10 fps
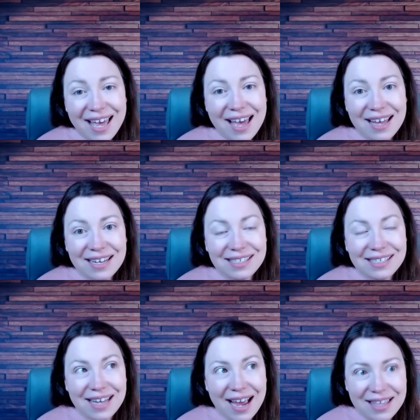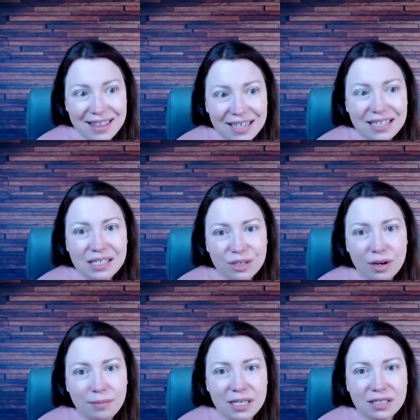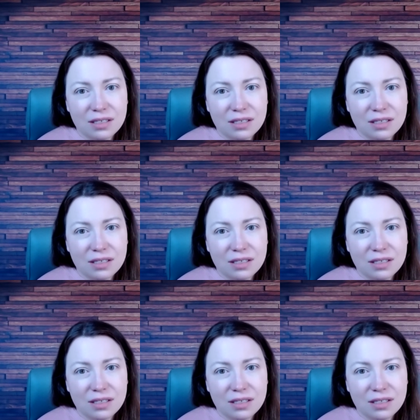And I think it's a great place